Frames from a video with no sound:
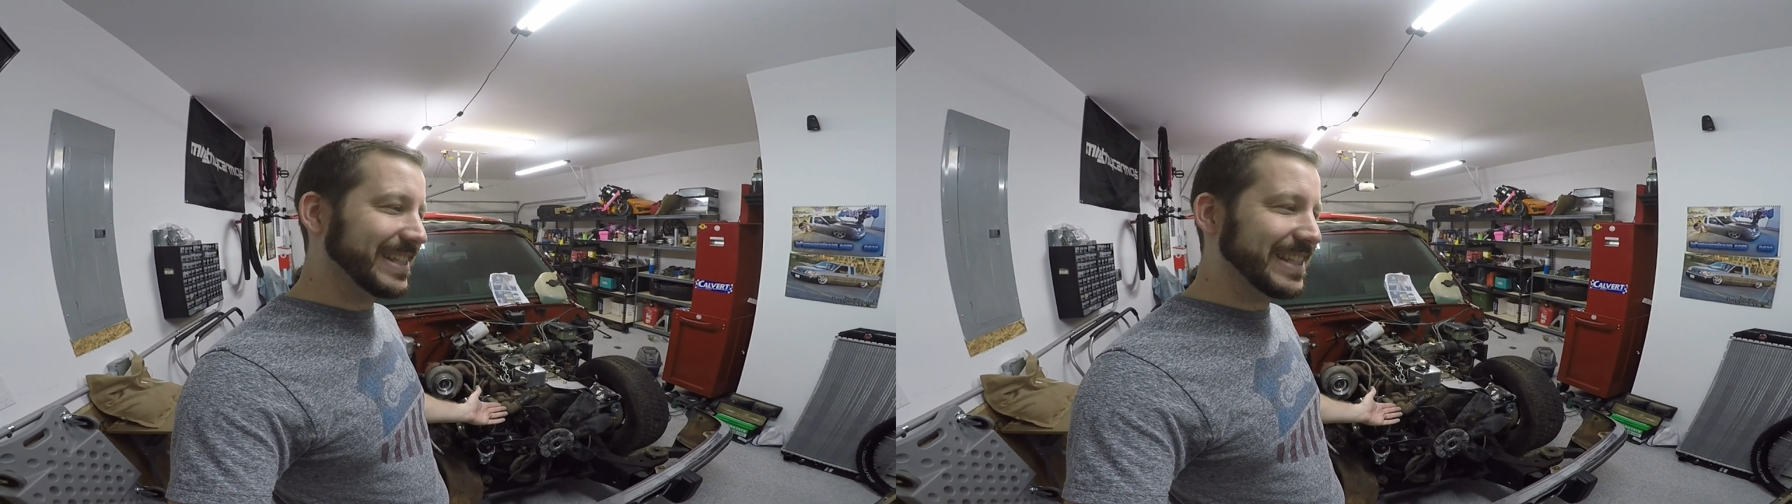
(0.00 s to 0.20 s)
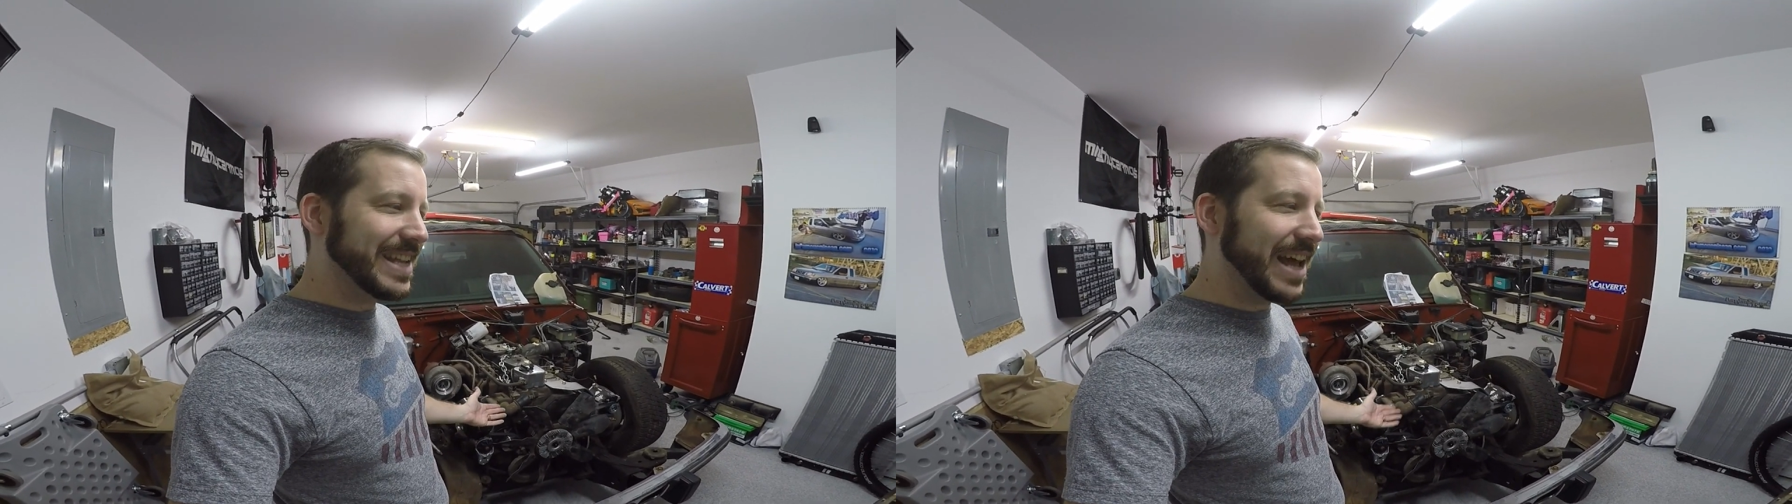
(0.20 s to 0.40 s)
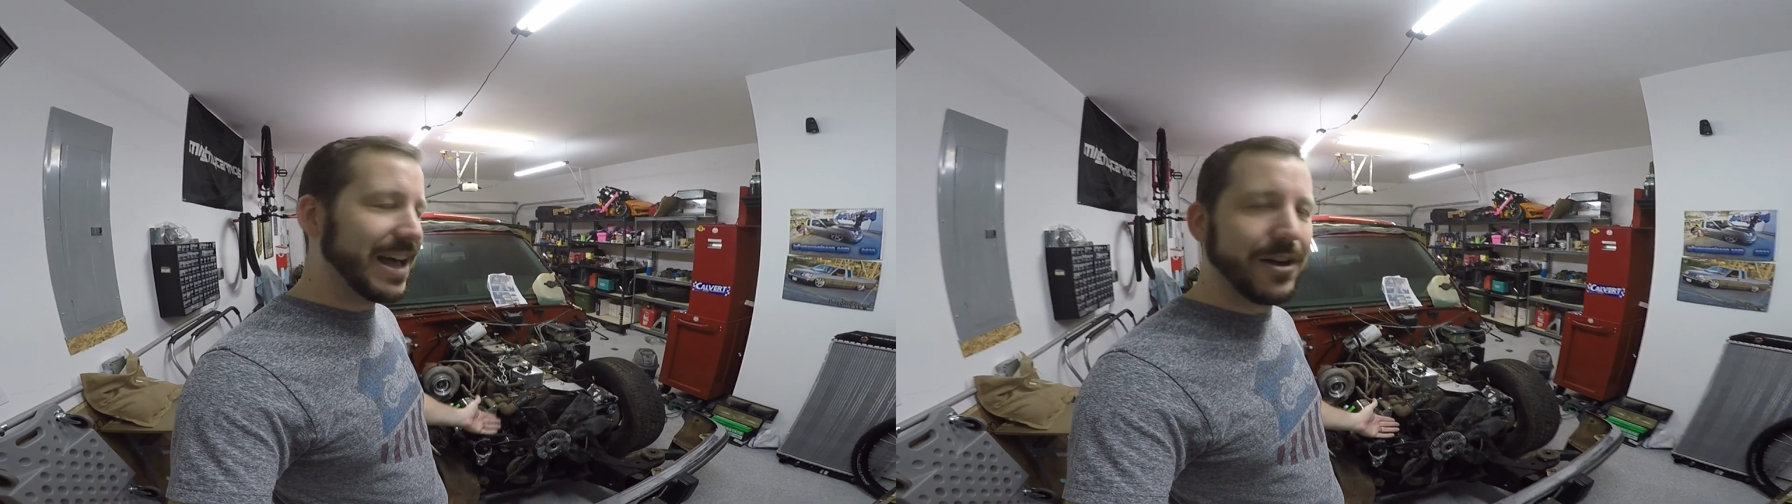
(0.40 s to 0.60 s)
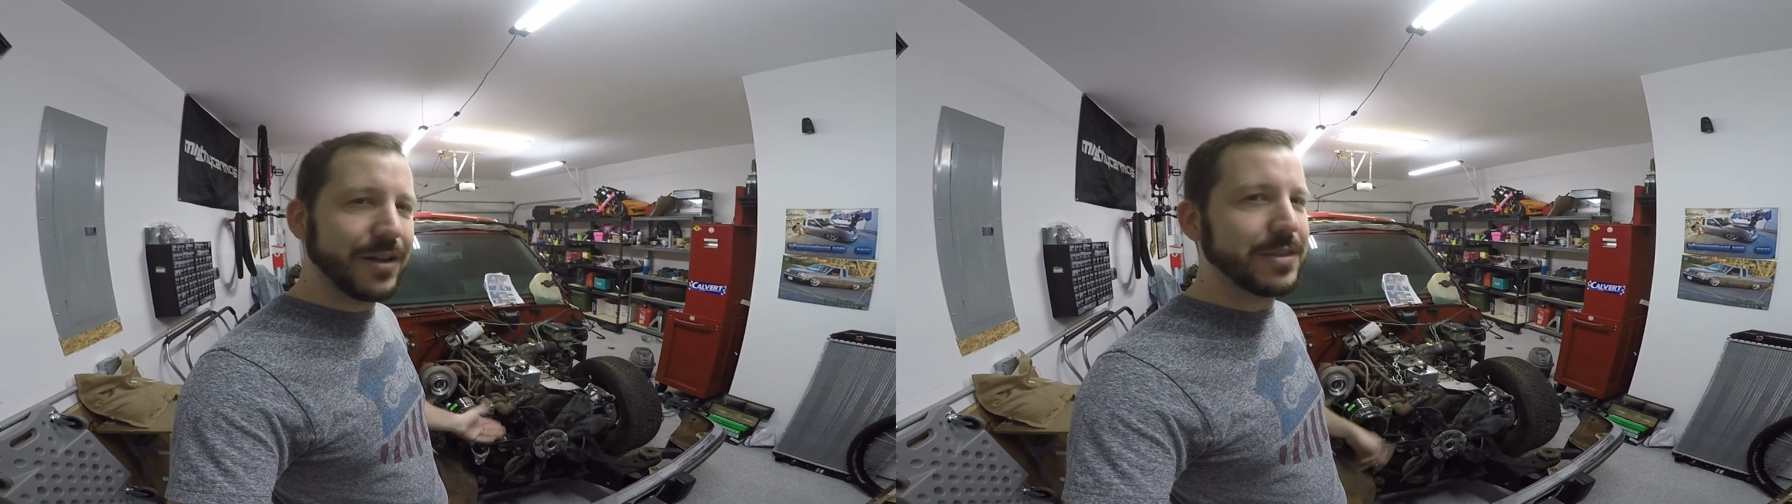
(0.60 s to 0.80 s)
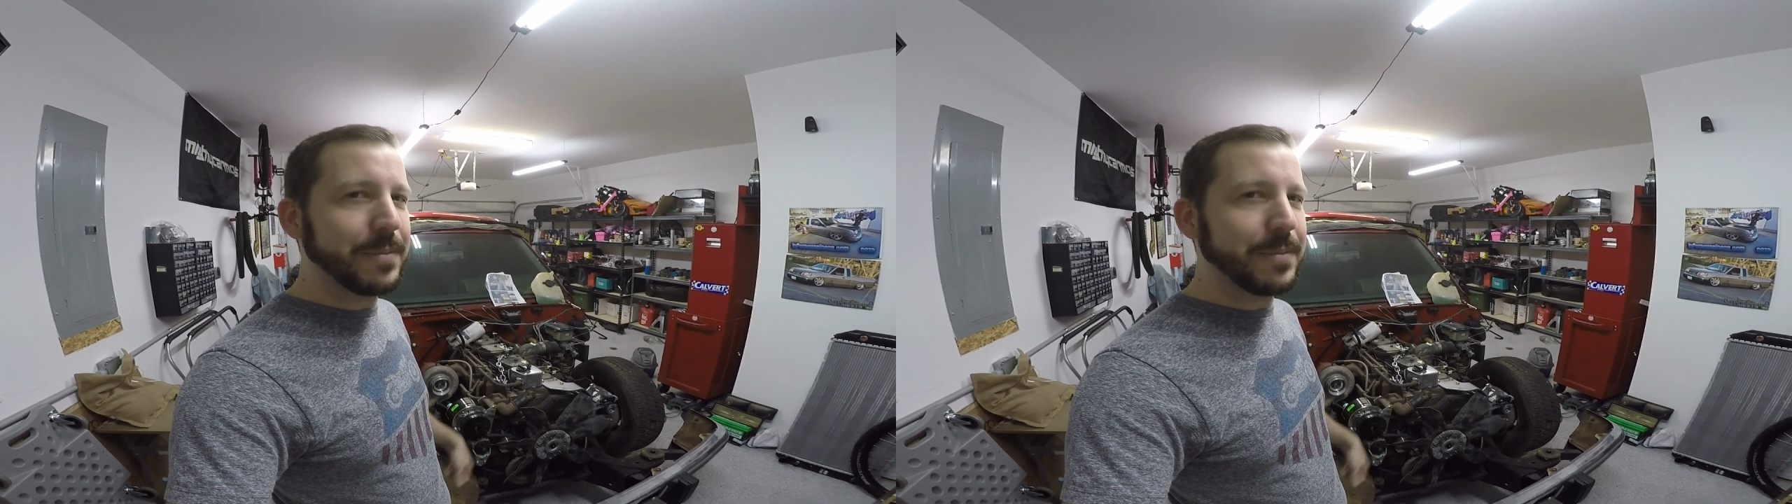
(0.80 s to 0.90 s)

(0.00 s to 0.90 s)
is not on the